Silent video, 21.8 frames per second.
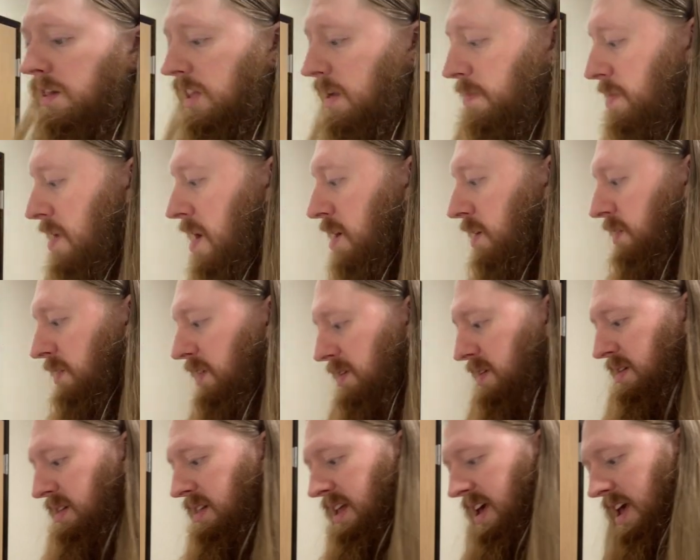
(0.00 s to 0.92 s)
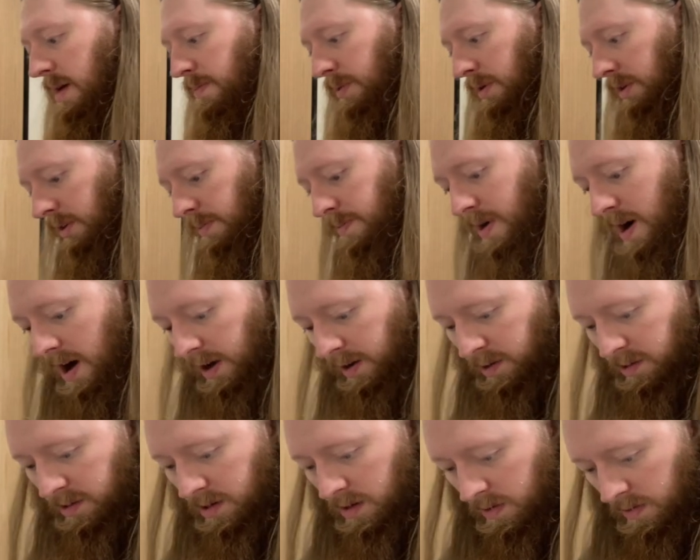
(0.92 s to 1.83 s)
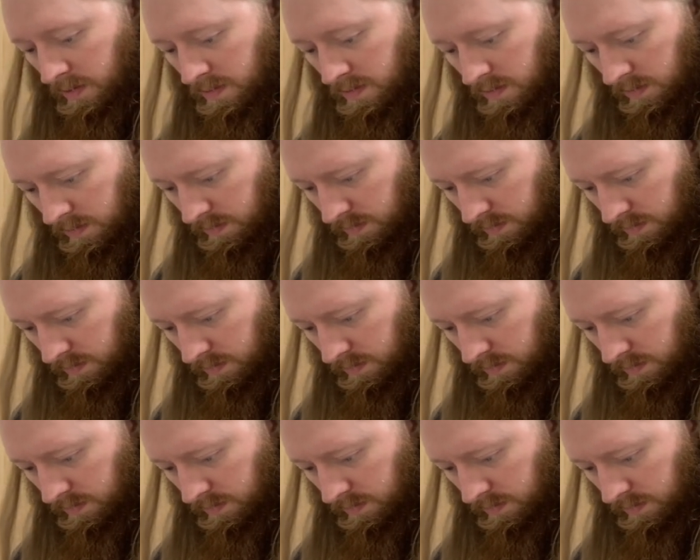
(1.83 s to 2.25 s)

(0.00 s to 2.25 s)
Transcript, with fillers: the box that's labeled box two.